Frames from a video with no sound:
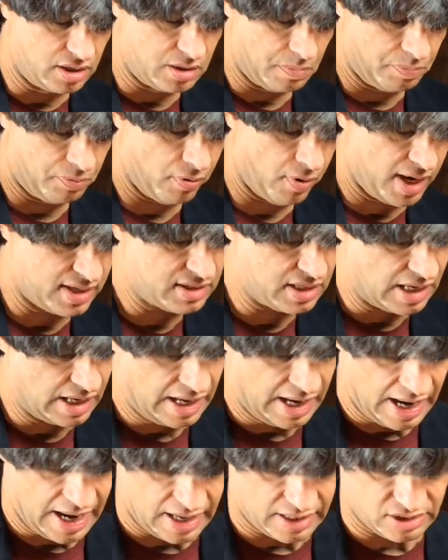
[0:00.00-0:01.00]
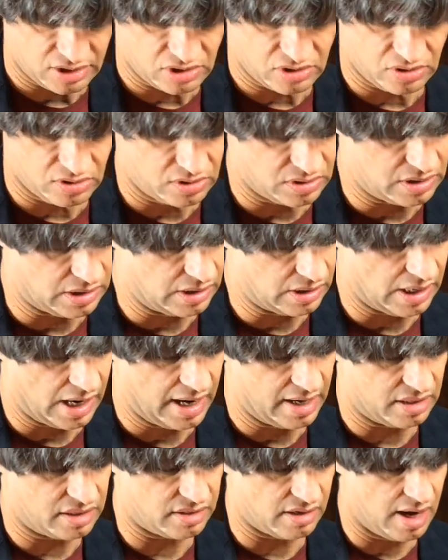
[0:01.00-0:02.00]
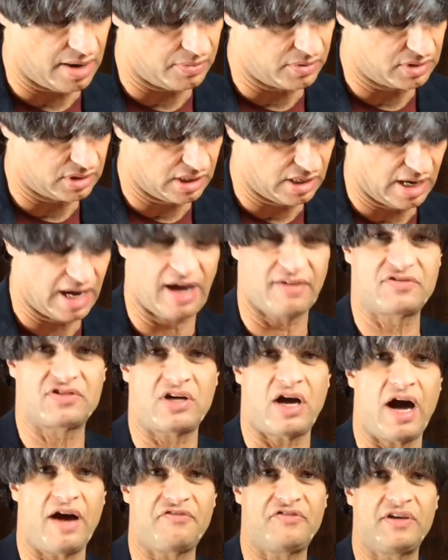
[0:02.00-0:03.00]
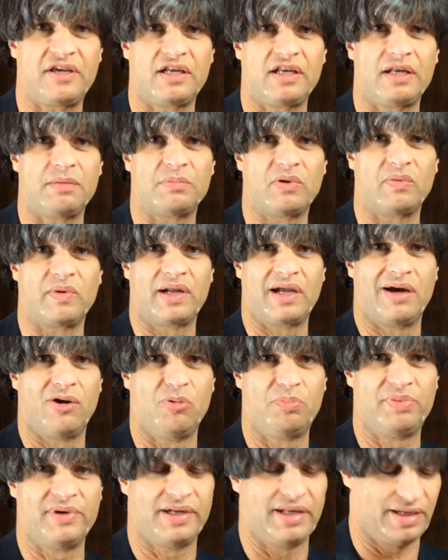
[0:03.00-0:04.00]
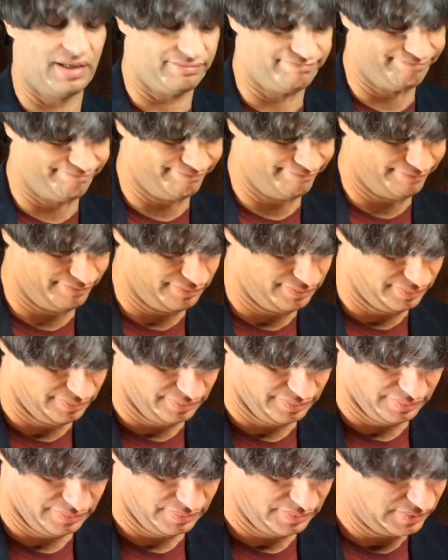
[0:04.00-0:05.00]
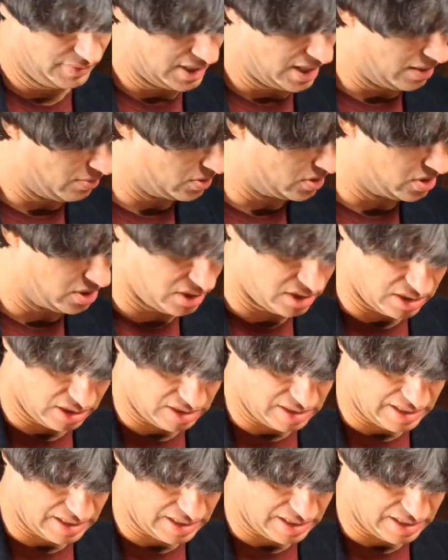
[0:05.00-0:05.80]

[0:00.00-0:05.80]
depressing canister that I thought was going to have toffee in it, but when I opened it, it was just the